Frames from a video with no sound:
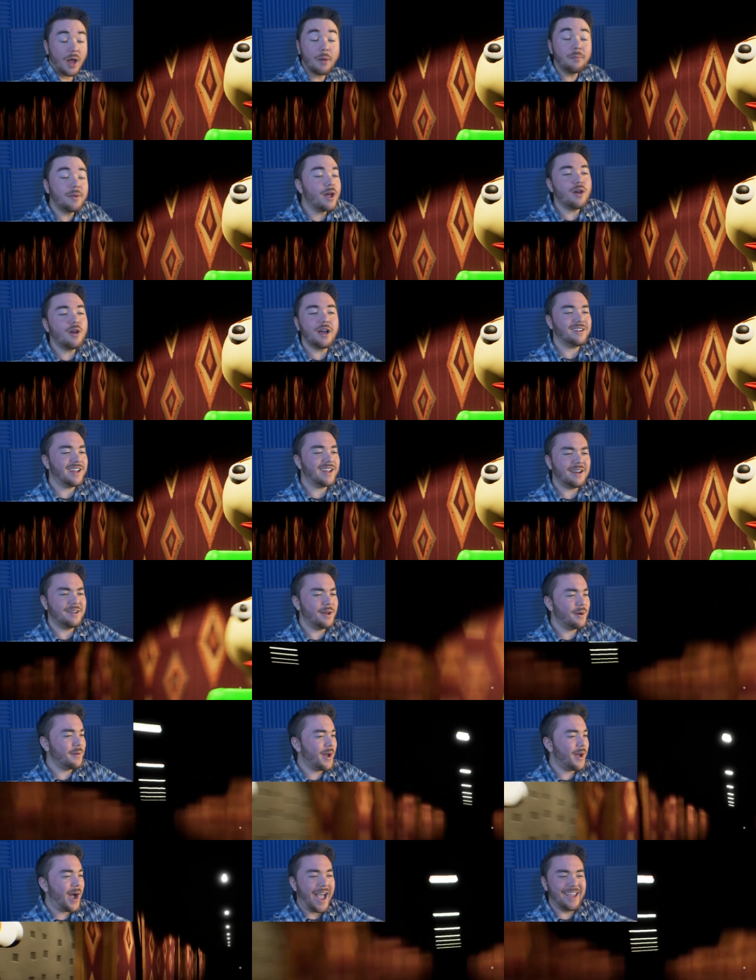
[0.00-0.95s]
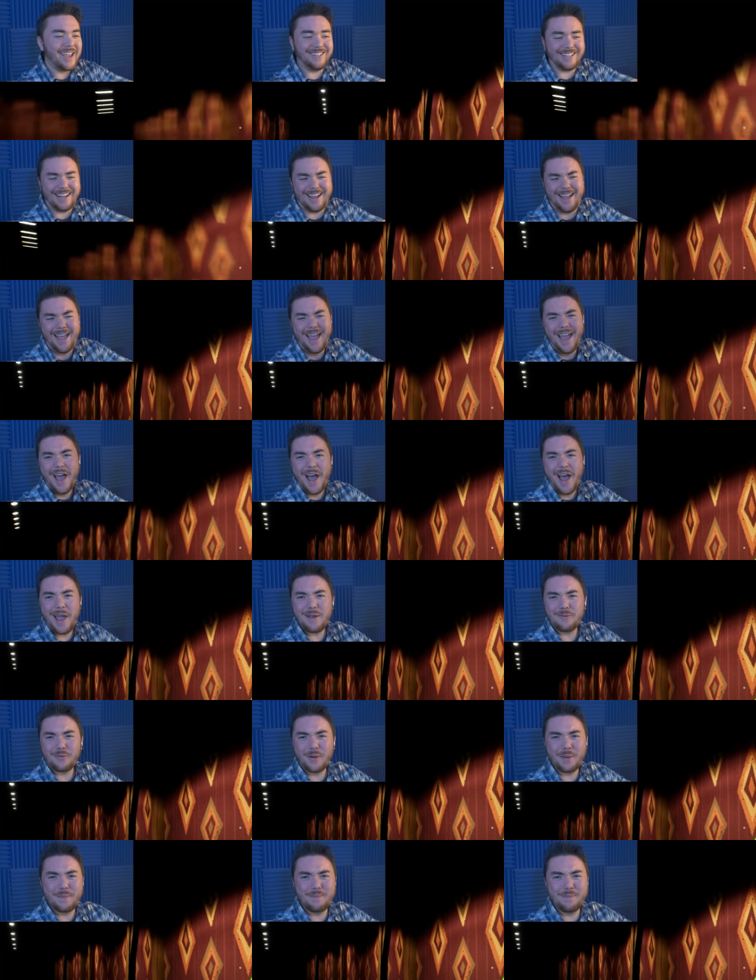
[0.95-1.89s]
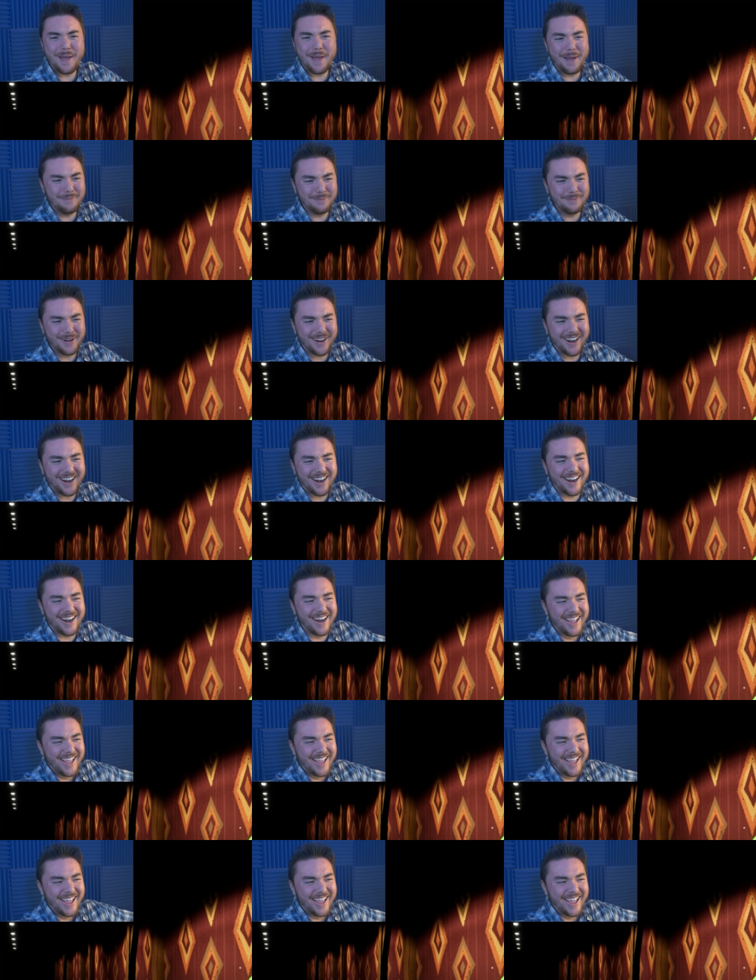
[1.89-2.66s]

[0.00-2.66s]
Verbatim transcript: I, I, I, I remember